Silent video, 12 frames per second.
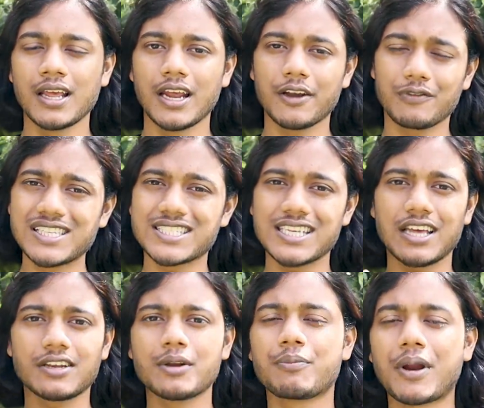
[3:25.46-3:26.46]
It will say
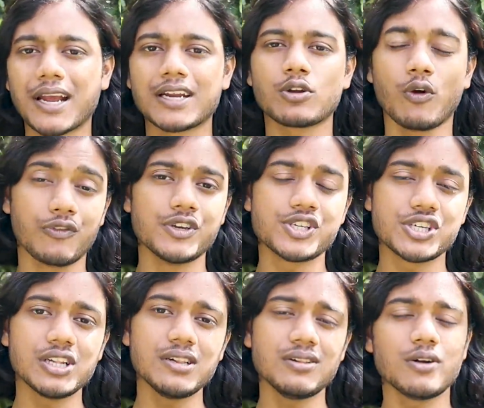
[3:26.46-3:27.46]
under bracket
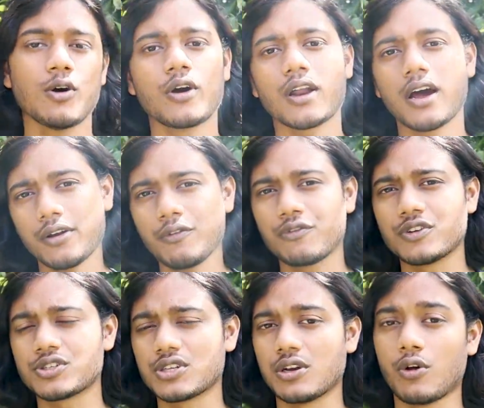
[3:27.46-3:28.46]
official or
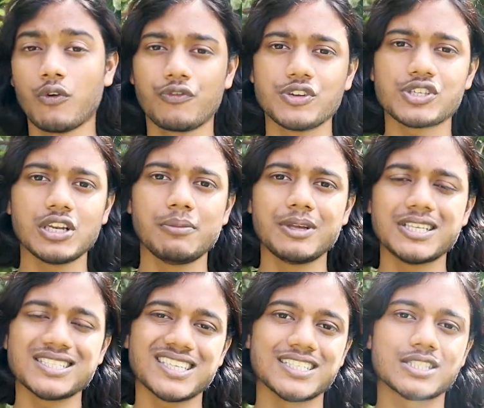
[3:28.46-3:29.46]
unofficial. Official
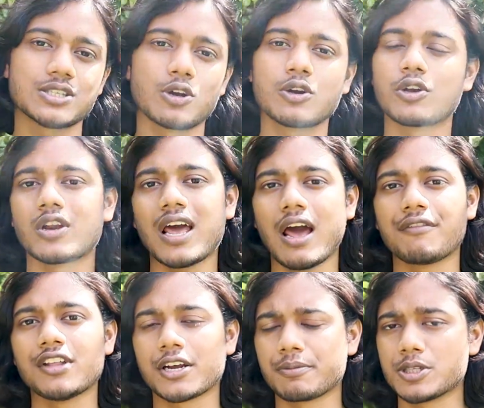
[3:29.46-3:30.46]
means it's not gonna
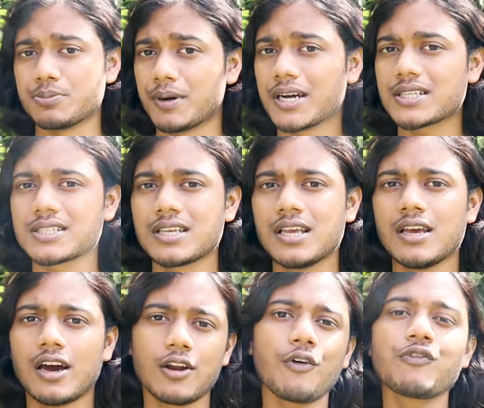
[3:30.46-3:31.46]
have that much bugs.
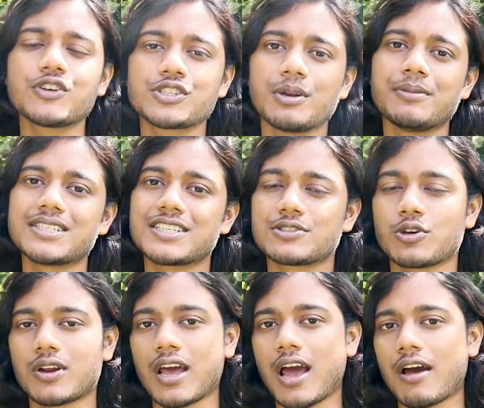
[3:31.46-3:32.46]
Unofficial means it's
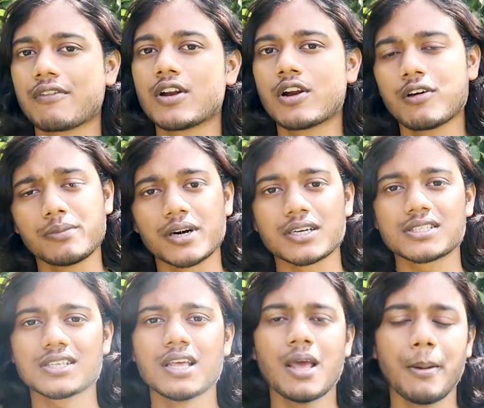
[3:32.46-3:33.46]
gonna have a lot of
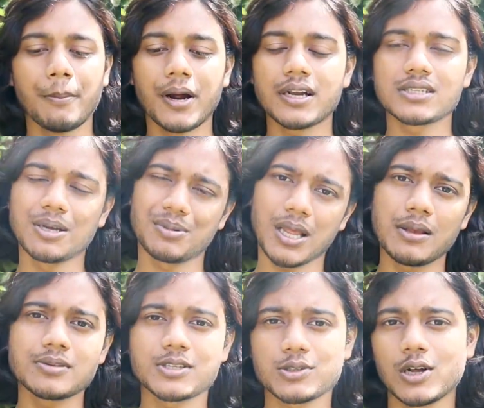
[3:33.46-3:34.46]
bugs, but
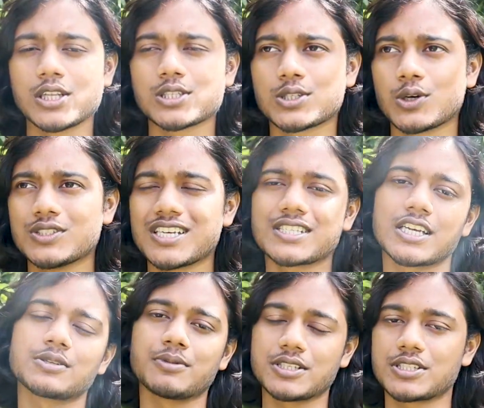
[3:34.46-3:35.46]
sometimes it's also just
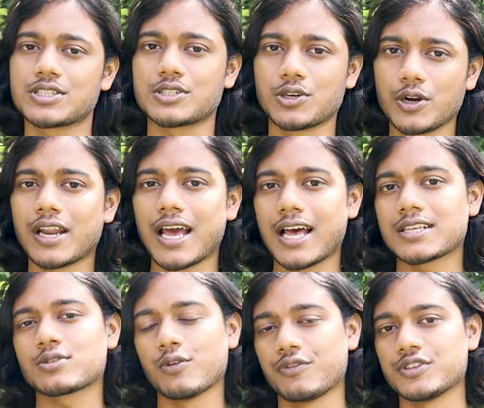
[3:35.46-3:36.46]
as much good
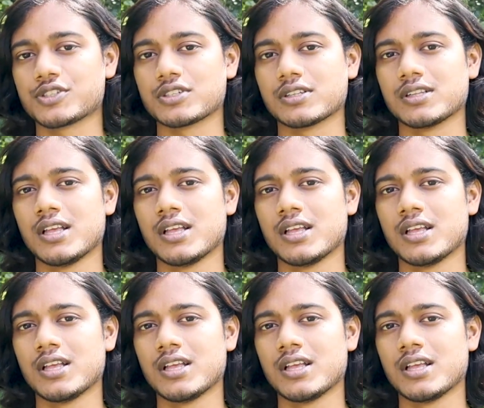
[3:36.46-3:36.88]
as official.